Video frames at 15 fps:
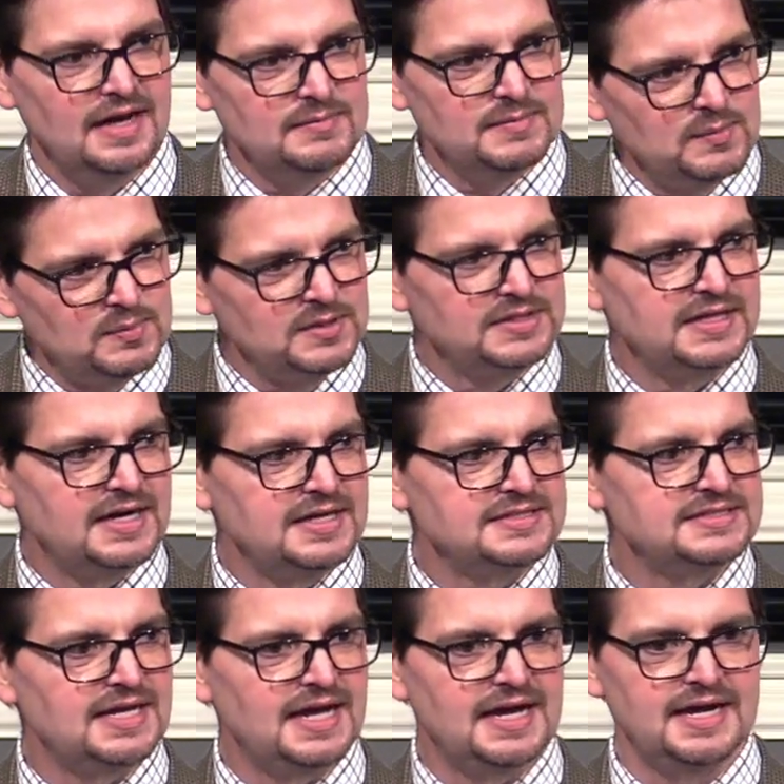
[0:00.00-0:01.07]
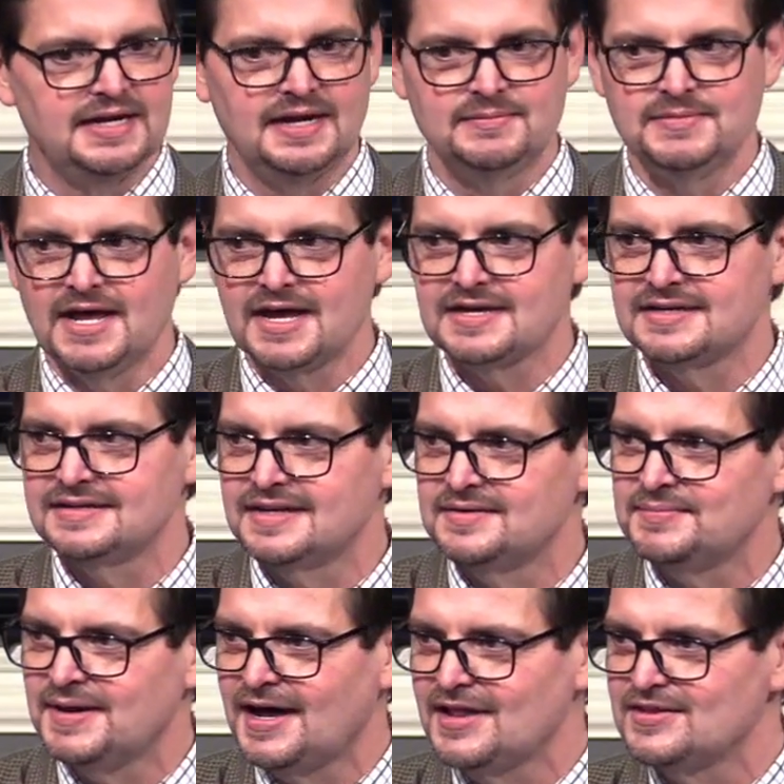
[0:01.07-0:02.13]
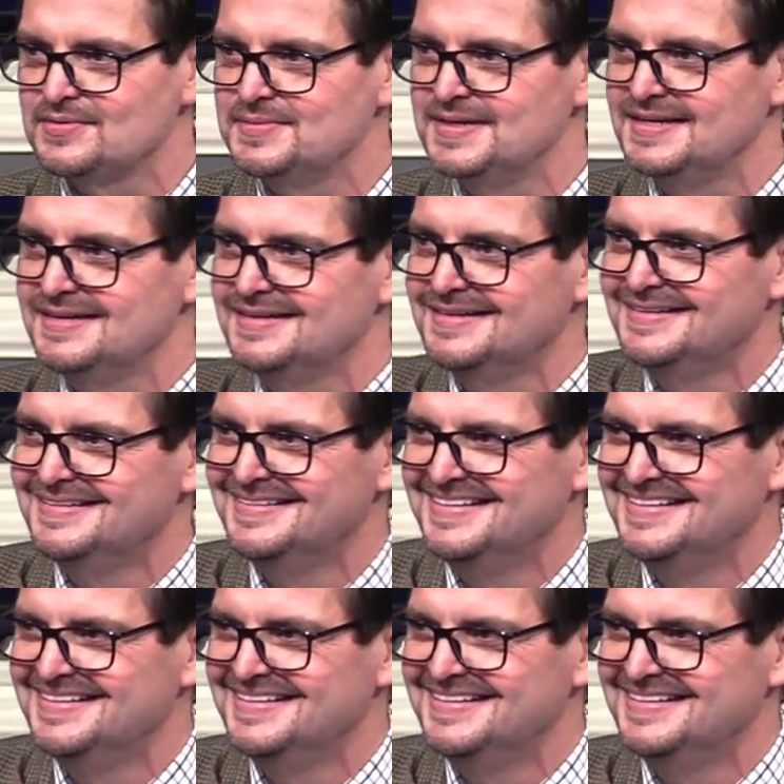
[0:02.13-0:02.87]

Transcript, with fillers: I'm going to put that aside. I'm not going to let it bother me.